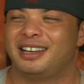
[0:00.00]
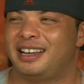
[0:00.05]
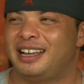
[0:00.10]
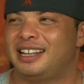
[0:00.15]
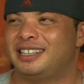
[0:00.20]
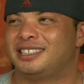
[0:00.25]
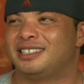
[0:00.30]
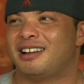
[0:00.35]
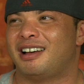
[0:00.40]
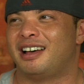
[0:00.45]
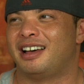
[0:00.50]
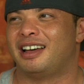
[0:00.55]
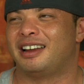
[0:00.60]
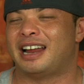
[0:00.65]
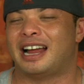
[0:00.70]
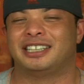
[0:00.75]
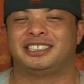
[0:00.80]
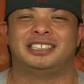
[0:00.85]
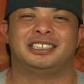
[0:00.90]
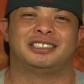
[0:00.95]
It's not
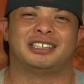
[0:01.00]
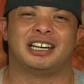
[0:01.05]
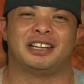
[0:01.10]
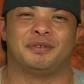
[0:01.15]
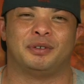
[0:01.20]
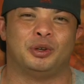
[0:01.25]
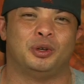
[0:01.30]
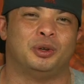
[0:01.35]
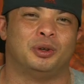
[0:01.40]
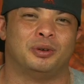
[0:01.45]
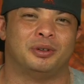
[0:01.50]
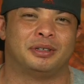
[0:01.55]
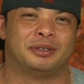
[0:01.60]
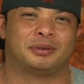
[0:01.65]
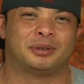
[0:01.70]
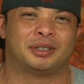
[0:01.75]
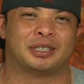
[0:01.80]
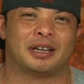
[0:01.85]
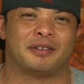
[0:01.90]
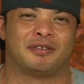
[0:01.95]
even new.
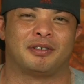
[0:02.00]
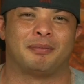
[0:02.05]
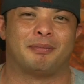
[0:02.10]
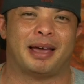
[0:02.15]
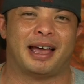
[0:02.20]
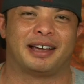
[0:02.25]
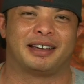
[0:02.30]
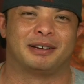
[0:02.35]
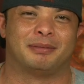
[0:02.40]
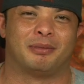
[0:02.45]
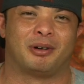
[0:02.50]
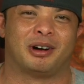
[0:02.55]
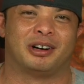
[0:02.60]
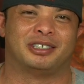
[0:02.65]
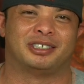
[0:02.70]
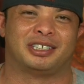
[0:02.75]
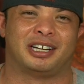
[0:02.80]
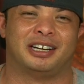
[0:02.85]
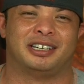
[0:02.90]
This was like from back in March.